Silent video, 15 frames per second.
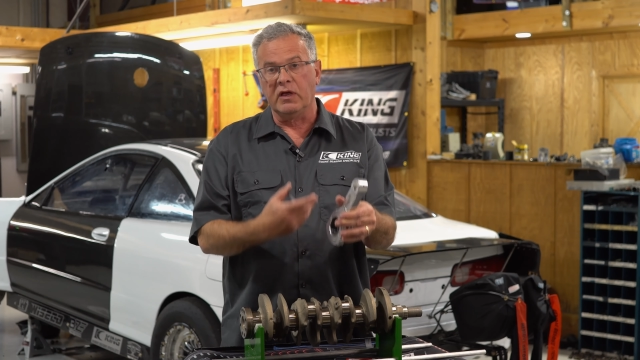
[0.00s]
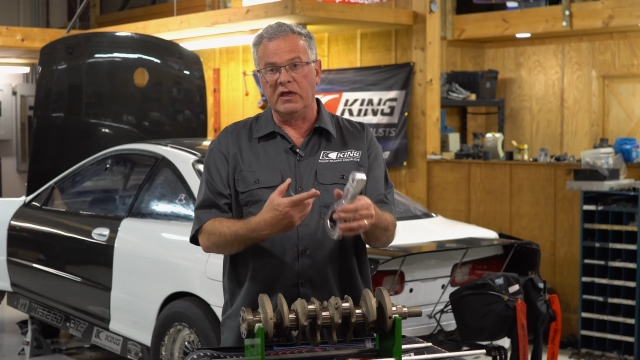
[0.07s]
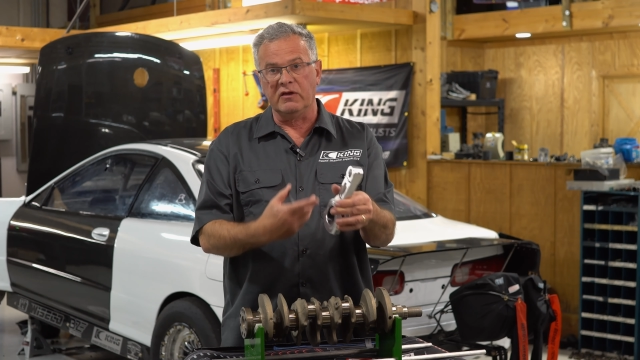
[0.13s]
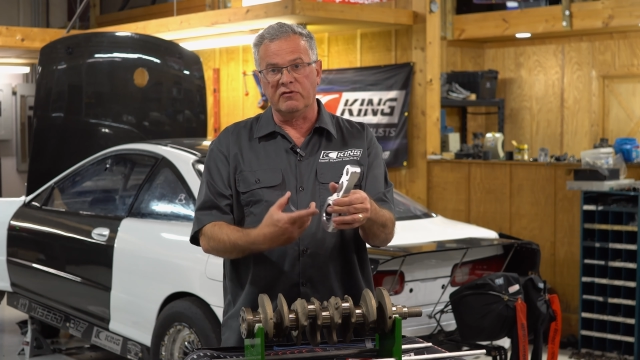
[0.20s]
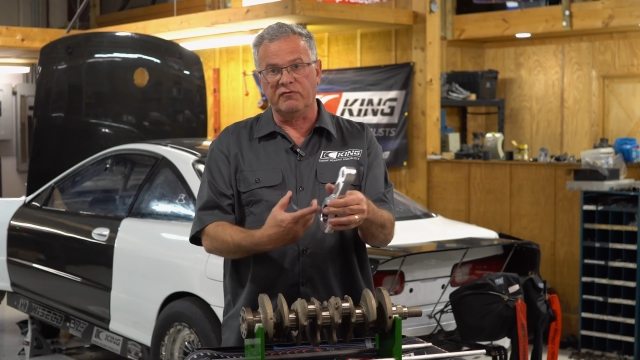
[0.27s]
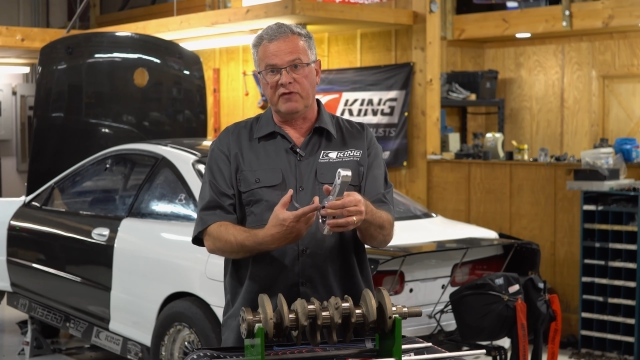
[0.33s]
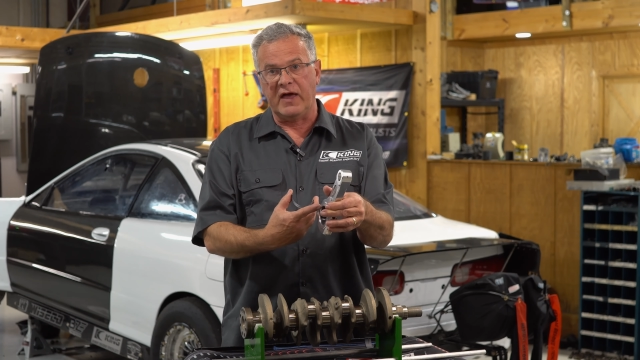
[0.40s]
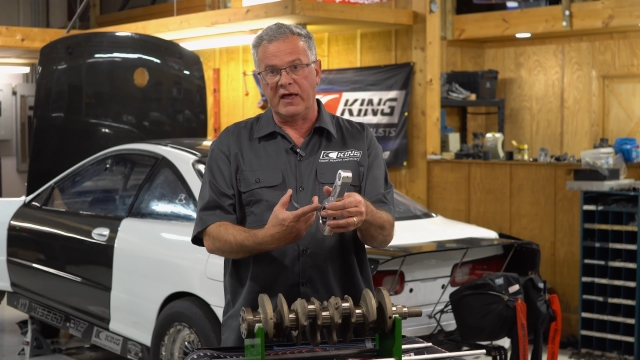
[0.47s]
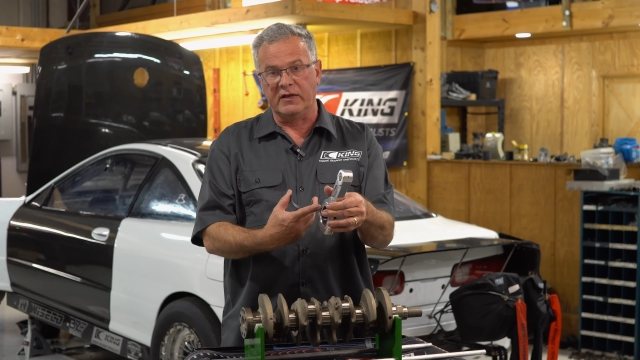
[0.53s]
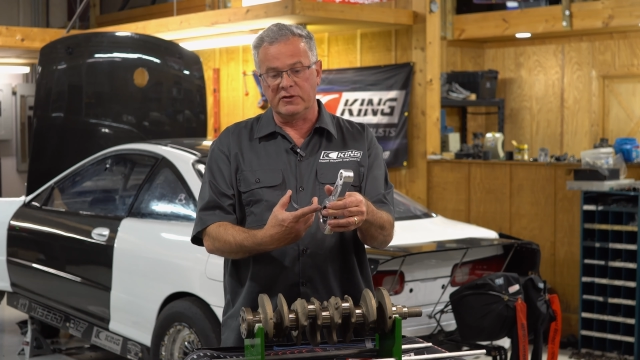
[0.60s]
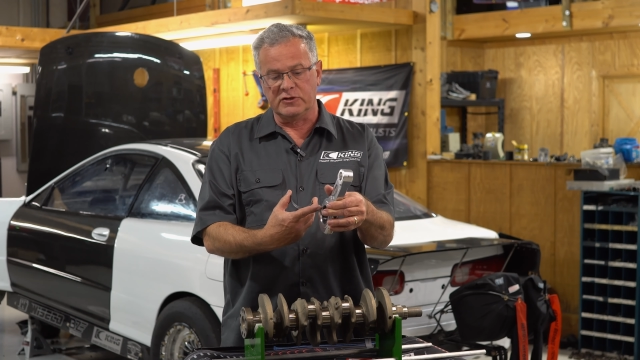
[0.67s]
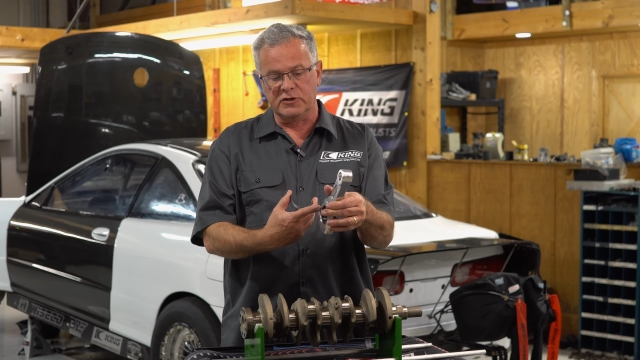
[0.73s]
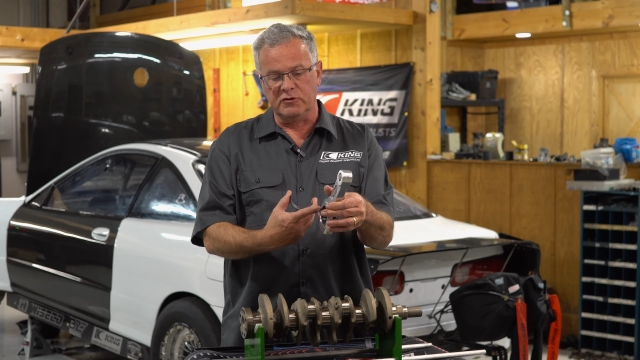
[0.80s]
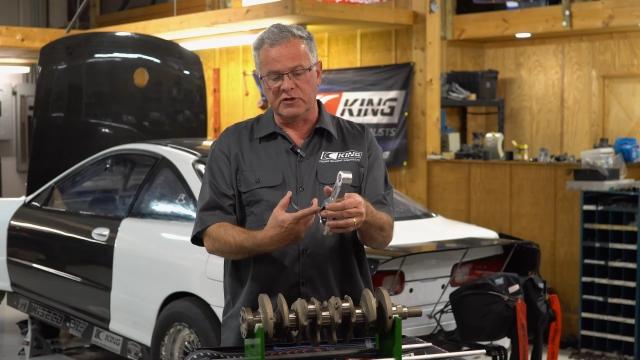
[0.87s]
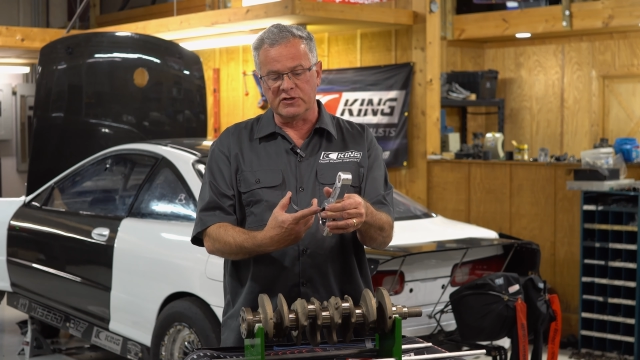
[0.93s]
is
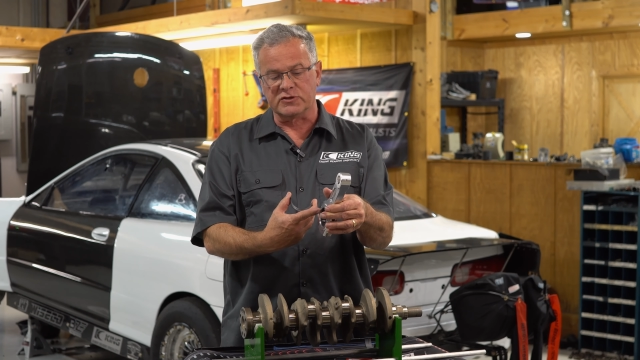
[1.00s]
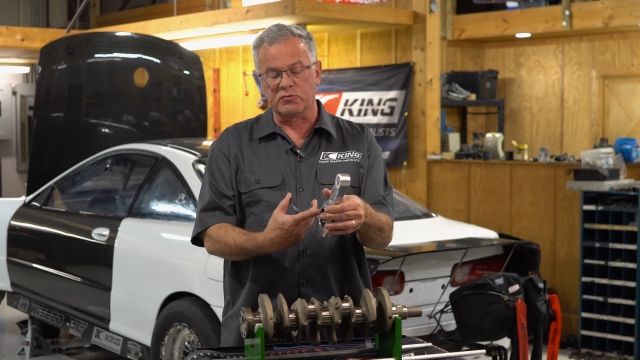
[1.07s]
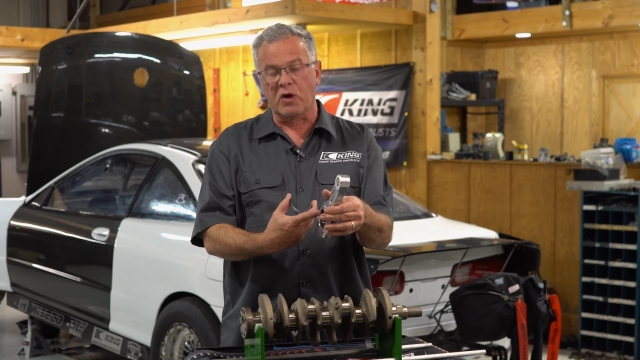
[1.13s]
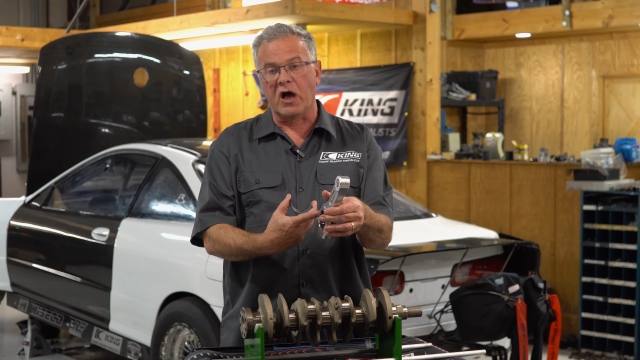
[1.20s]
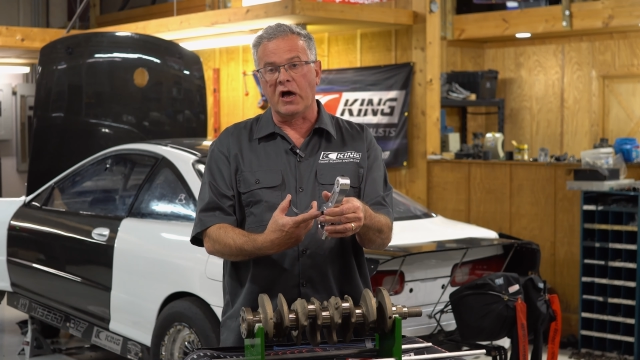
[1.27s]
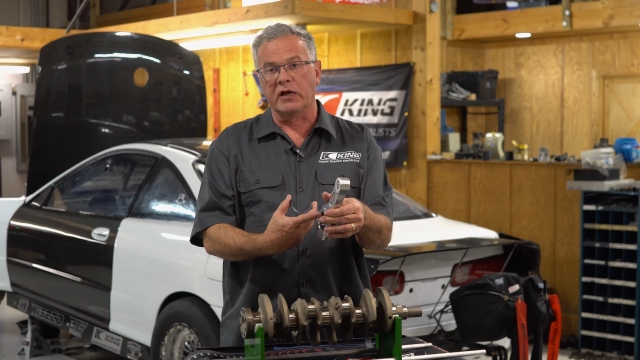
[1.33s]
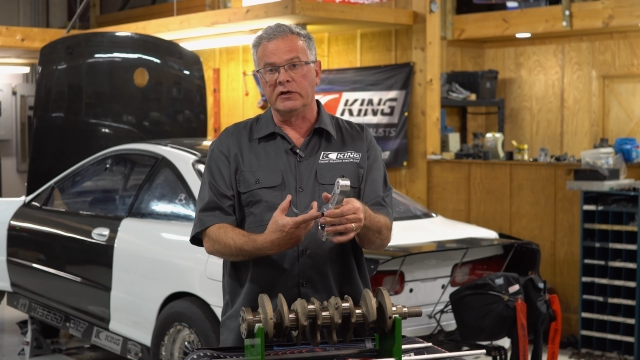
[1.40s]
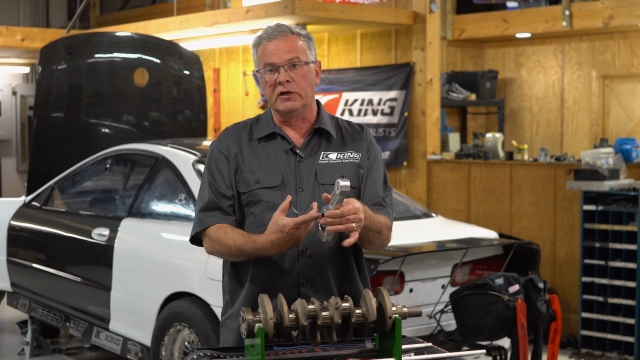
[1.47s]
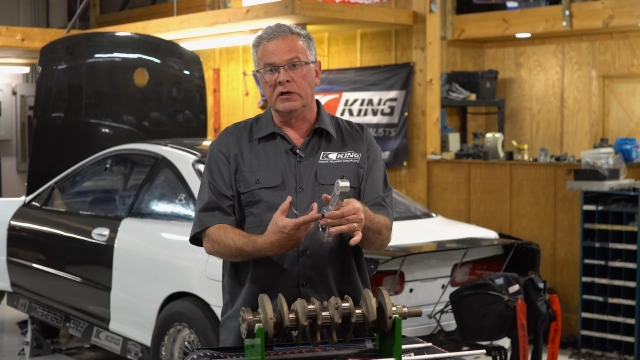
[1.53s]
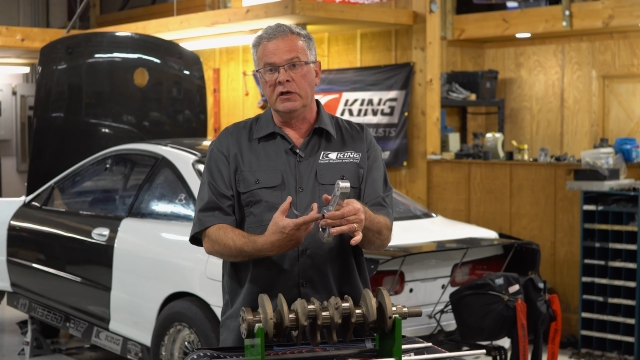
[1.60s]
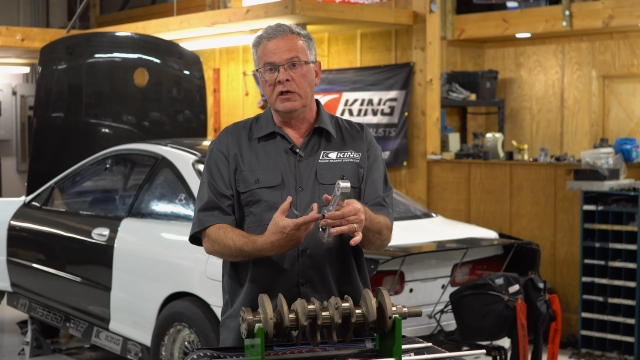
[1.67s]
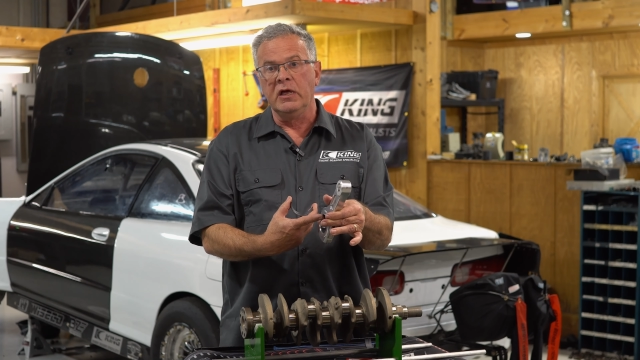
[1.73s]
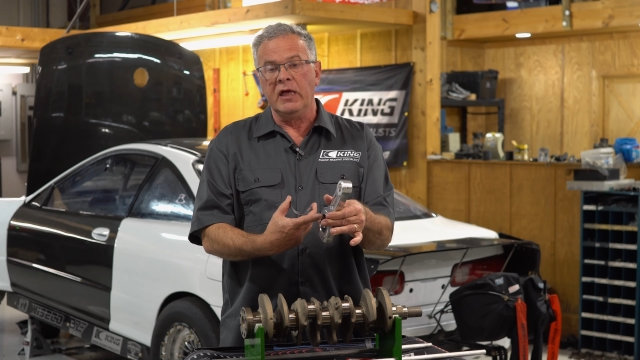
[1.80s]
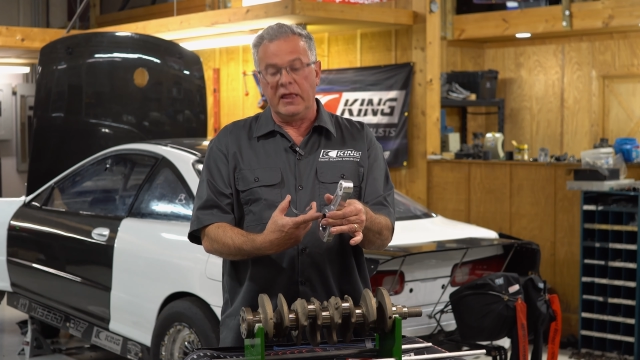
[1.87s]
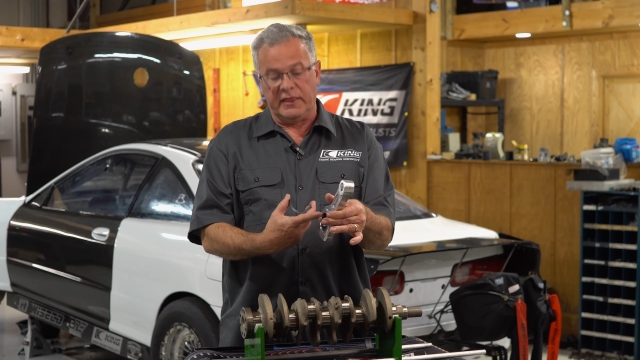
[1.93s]
fed to this rod.
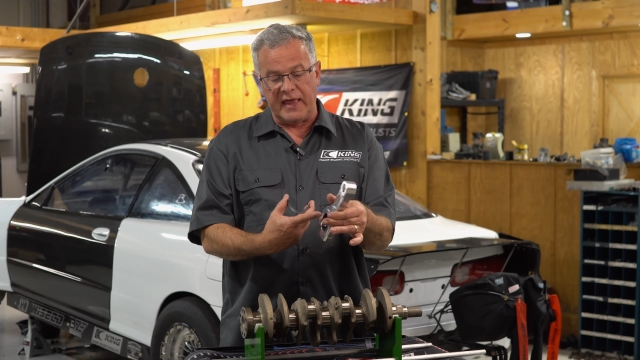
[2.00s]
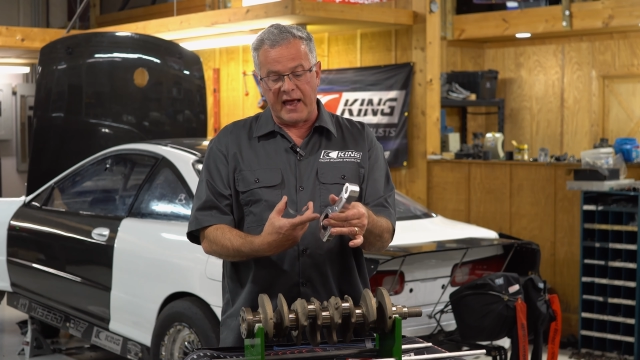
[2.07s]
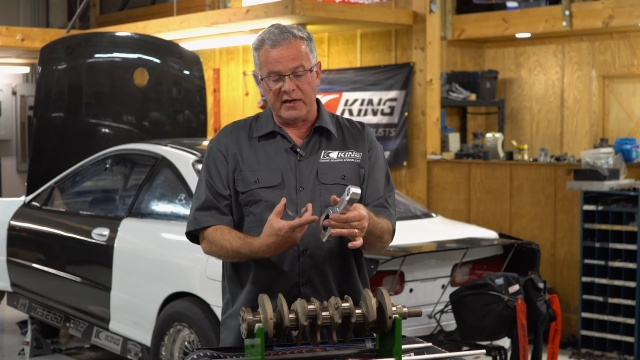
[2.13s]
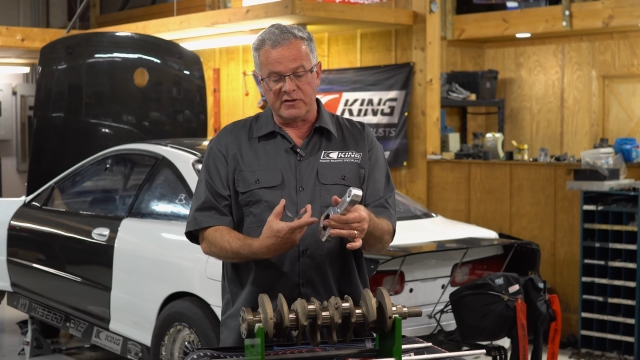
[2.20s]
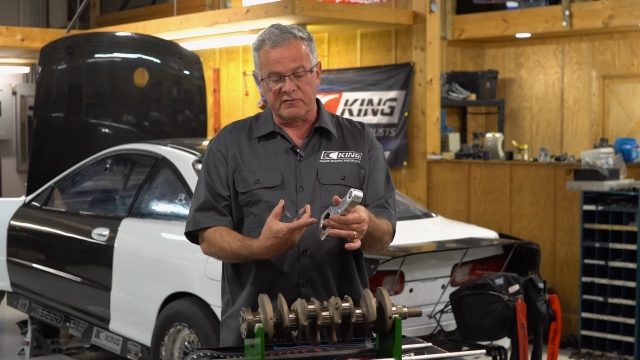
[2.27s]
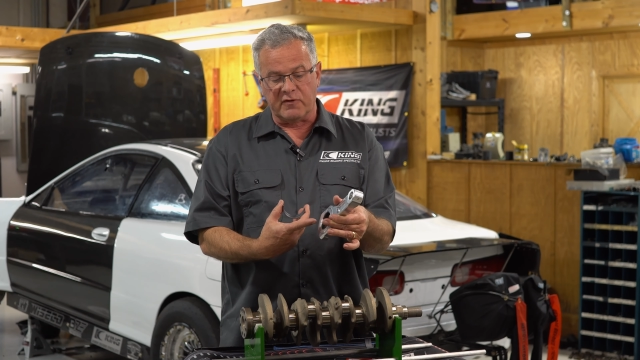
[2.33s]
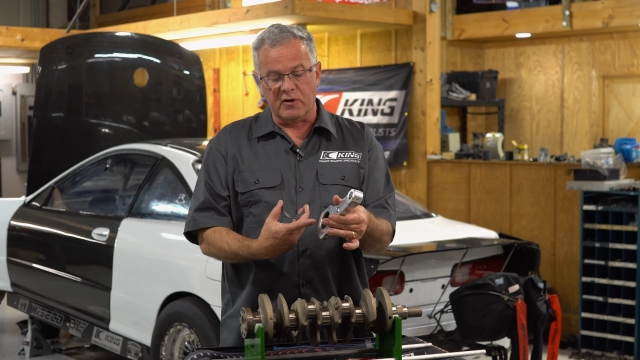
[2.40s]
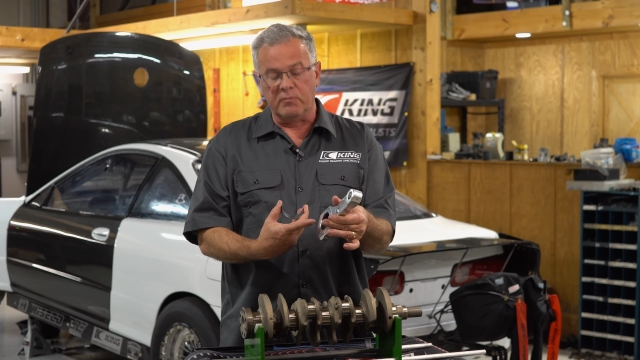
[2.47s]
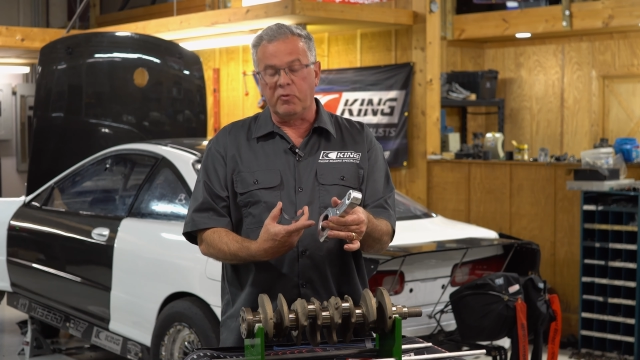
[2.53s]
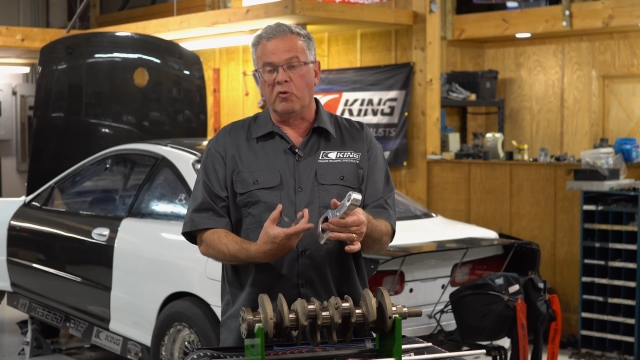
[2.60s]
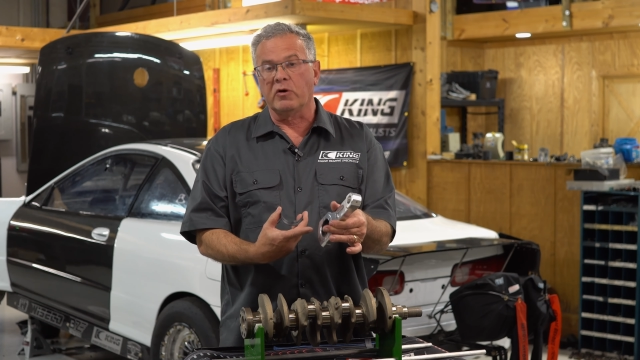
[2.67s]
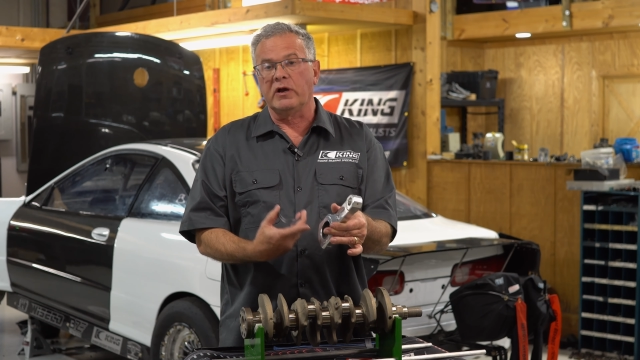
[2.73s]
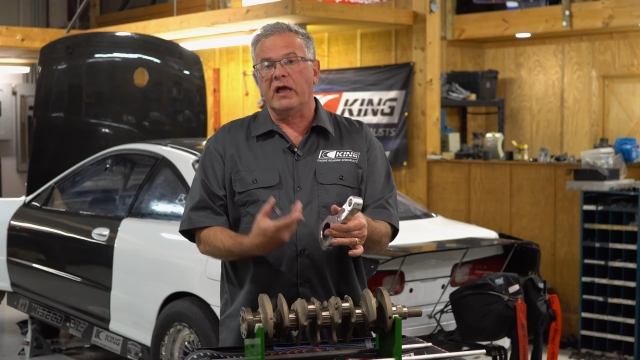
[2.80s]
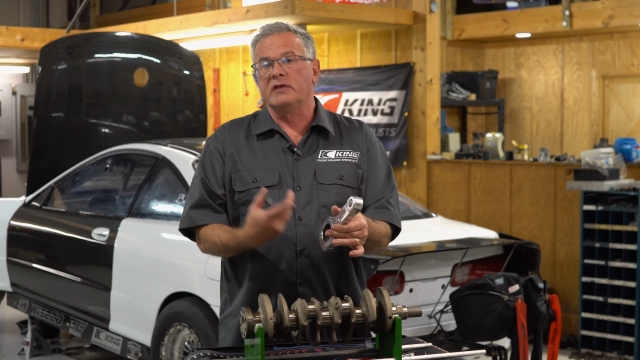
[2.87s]
That is very important.